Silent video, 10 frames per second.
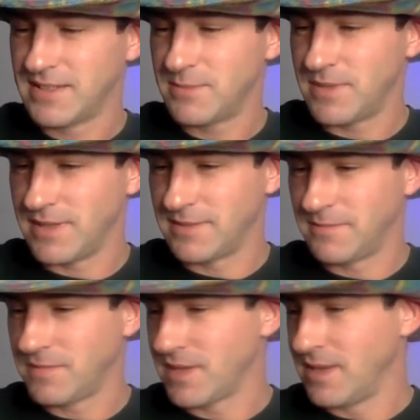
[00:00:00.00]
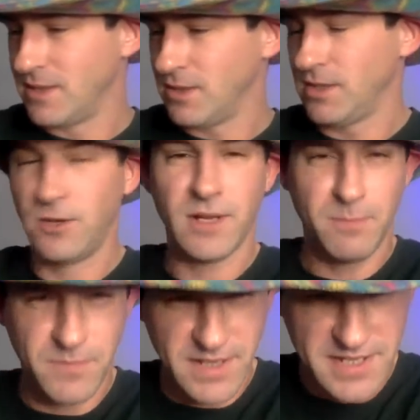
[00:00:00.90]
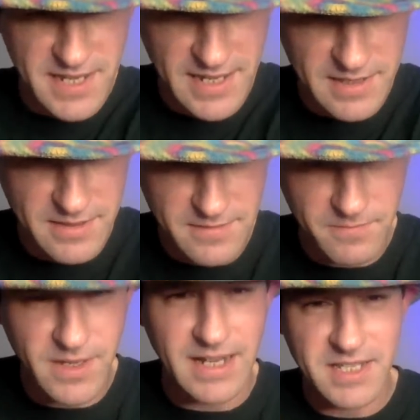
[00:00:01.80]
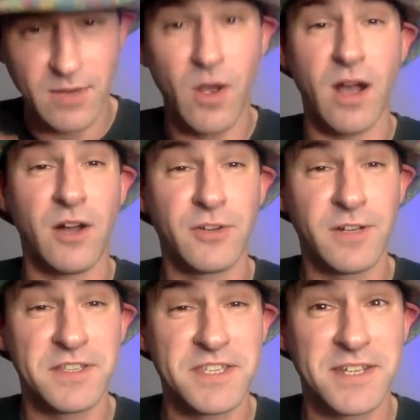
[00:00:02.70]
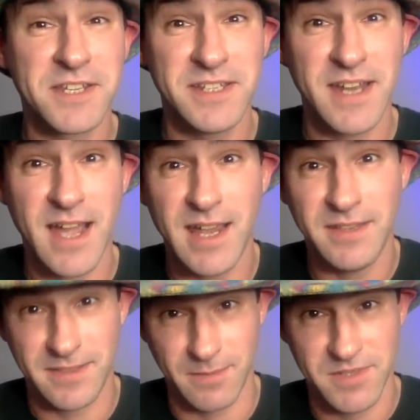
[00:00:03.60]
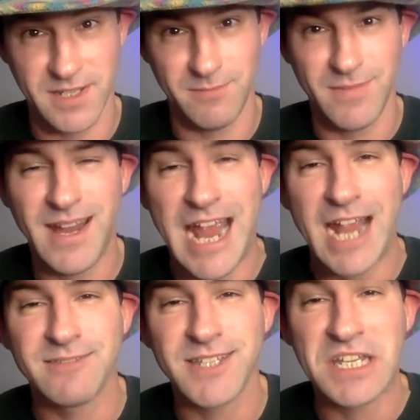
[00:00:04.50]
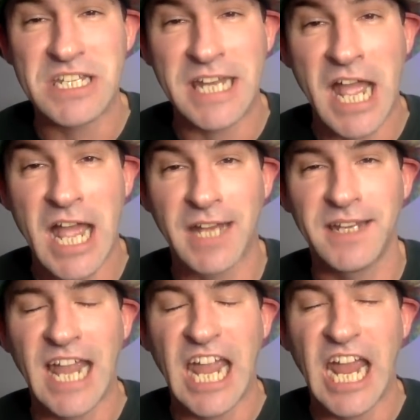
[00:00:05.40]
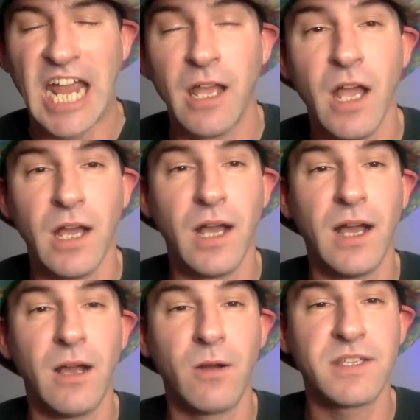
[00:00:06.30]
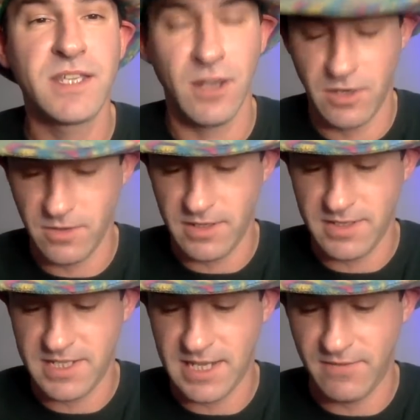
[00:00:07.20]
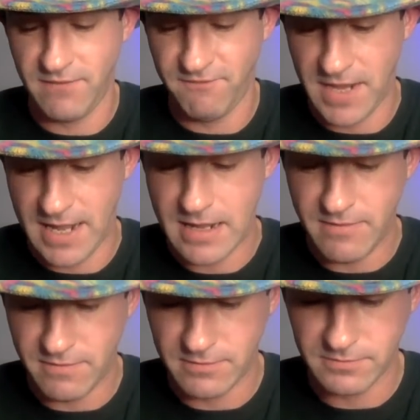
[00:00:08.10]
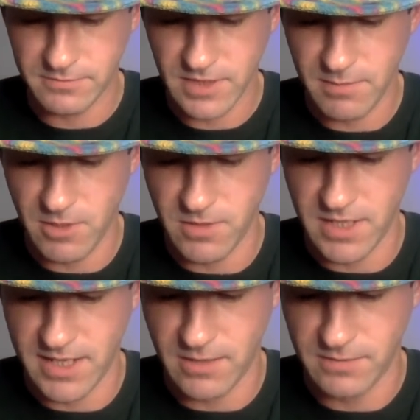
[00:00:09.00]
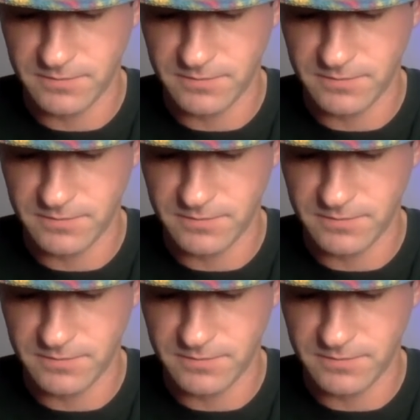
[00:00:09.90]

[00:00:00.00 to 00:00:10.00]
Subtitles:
I'm going to load up this hit. I see 169 thumbs up. 69. I want to see 175. Come on now.